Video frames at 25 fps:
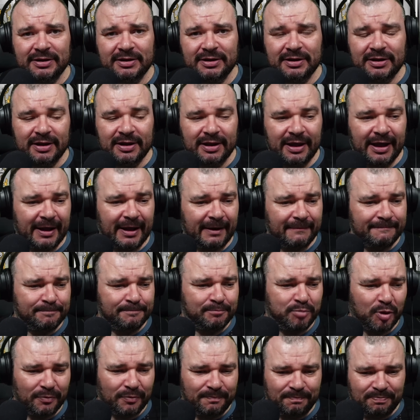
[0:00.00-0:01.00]

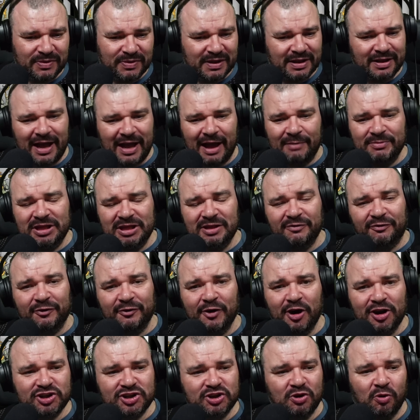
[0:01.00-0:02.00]
But, I mean, the
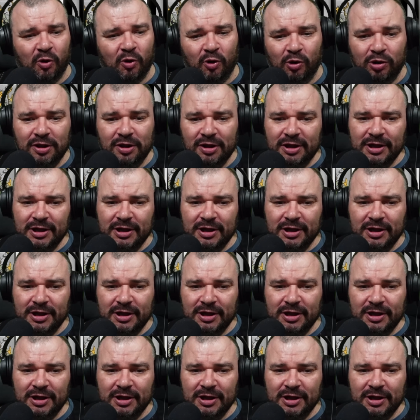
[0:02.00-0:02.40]
first goal,